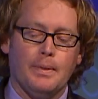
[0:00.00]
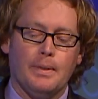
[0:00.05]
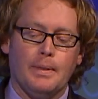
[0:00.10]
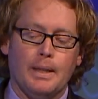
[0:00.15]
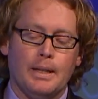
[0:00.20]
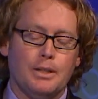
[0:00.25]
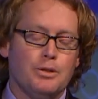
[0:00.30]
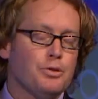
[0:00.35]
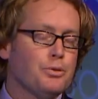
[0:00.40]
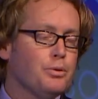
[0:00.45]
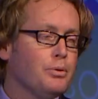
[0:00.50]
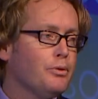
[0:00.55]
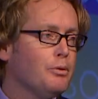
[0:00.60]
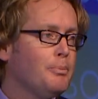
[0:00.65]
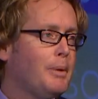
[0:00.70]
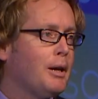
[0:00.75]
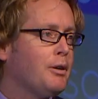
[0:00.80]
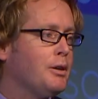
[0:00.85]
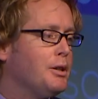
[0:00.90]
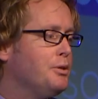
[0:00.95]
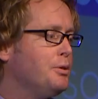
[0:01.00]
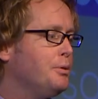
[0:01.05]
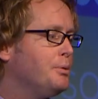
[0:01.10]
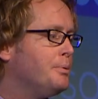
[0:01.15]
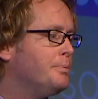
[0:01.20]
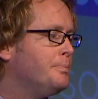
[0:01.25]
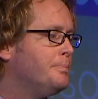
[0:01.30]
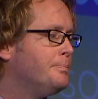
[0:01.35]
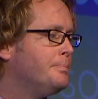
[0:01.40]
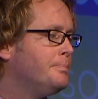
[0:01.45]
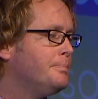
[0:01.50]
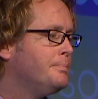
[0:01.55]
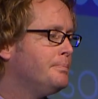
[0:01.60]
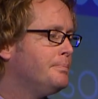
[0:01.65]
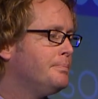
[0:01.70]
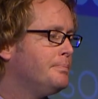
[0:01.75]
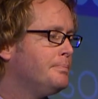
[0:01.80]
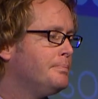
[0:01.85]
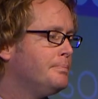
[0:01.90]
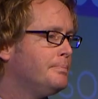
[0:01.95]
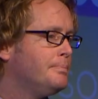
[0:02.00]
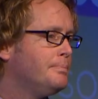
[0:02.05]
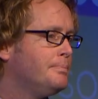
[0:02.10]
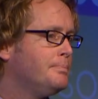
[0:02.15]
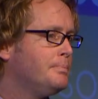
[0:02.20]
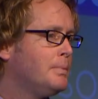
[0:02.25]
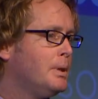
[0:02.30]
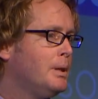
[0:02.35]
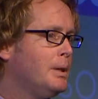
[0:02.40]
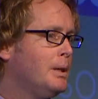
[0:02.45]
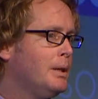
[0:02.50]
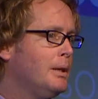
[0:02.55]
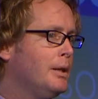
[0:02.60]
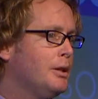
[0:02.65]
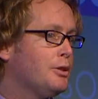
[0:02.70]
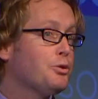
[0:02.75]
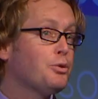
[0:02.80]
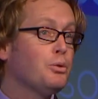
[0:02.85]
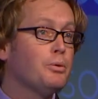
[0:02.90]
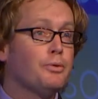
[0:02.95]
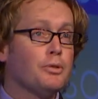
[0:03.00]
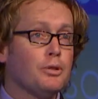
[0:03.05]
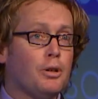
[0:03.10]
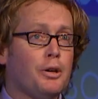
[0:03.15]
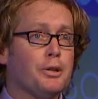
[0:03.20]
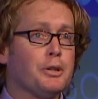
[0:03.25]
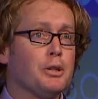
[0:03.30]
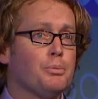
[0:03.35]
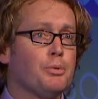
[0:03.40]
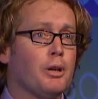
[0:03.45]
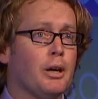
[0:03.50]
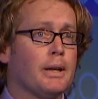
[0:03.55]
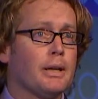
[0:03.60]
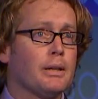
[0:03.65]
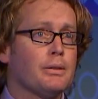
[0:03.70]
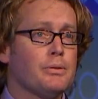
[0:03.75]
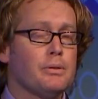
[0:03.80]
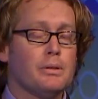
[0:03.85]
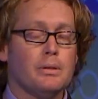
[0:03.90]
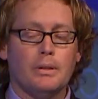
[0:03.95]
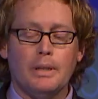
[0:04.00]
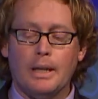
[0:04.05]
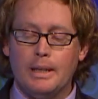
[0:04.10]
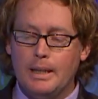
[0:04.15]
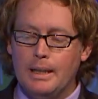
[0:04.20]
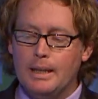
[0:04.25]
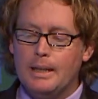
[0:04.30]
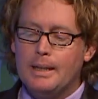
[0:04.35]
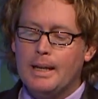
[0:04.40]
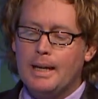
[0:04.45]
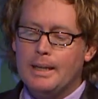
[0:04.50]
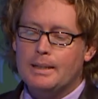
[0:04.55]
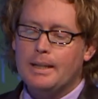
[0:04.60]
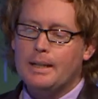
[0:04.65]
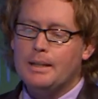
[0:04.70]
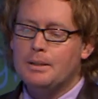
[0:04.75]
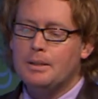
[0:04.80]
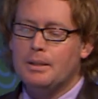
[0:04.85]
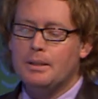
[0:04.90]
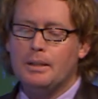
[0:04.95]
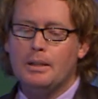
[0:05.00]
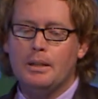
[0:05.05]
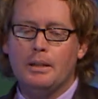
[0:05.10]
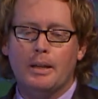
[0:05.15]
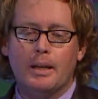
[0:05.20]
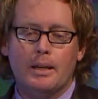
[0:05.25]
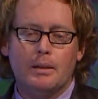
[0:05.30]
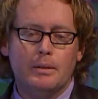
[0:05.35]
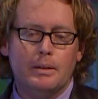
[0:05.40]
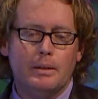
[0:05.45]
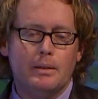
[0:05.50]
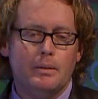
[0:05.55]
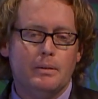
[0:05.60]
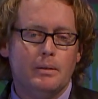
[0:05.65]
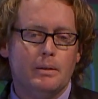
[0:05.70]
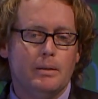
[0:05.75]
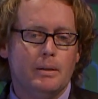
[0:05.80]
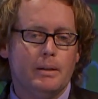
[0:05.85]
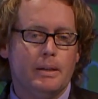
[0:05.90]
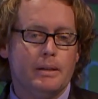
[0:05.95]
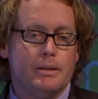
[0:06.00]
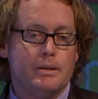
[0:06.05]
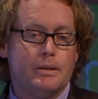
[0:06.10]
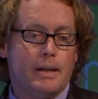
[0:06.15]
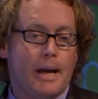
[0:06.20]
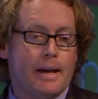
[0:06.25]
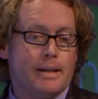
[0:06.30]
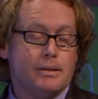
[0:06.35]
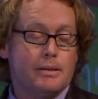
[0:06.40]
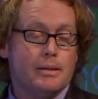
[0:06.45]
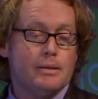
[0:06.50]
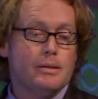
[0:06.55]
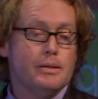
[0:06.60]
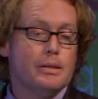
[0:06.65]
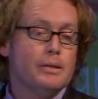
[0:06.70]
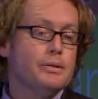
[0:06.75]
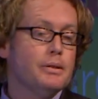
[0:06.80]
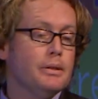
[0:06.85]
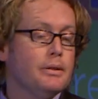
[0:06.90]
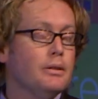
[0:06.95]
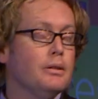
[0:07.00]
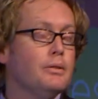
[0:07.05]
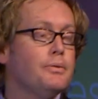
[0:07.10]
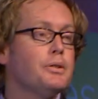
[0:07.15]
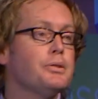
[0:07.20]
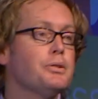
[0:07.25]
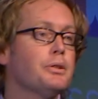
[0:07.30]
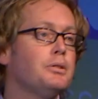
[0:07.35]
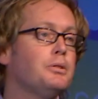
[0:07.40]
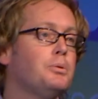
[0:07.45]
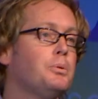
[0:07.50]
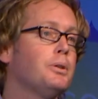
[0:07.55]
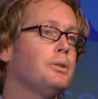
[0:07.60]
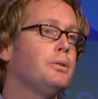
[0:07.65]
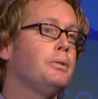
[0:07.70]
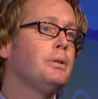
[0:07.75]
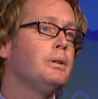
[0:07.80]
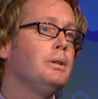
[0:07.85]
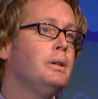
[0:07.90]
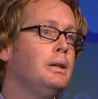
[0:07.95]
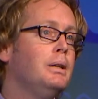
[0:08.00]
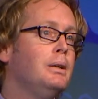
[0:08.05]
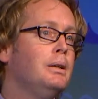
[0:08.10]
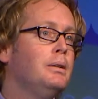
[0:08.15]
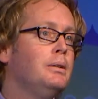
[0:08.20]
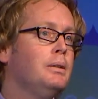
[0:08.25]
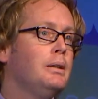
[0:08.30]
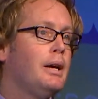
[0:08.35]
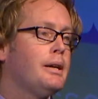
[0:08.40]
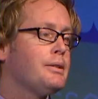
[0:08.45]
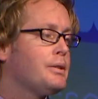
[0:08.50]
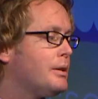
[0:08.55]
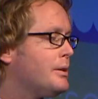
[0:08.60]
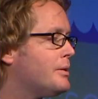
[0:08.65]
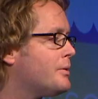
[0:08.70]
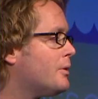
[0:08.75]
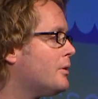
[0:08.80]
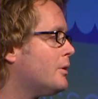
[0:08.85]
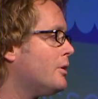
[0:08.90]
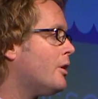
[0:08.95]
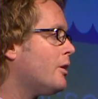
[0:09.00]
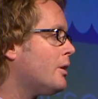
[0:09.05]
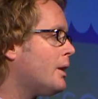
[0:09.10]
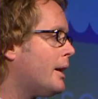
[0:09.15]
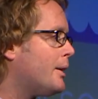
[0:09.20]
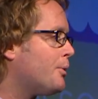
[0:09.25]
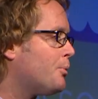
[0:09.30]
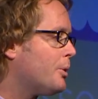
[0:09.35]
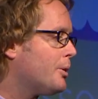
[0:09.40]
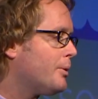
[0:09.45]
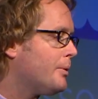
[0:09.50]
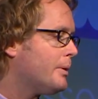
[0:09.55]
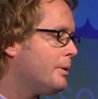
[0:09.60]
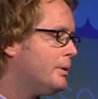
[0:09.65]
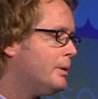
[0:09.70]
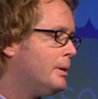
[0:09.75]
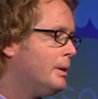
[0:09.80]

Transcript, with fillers: And that's true for Barry too. It's true for all your products. They need an identity that is as consistent in the physical world as it is in the online world.